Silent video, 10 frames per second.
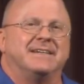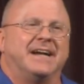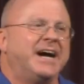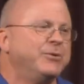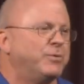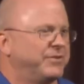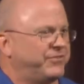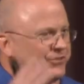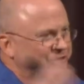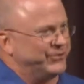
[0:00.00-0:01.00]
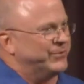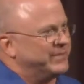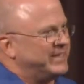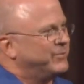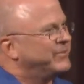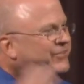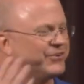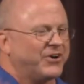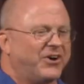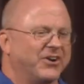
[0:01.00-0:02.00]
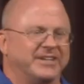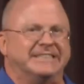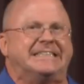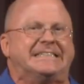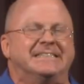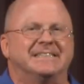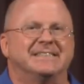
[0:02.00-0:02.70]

God wants you. He wants your heart.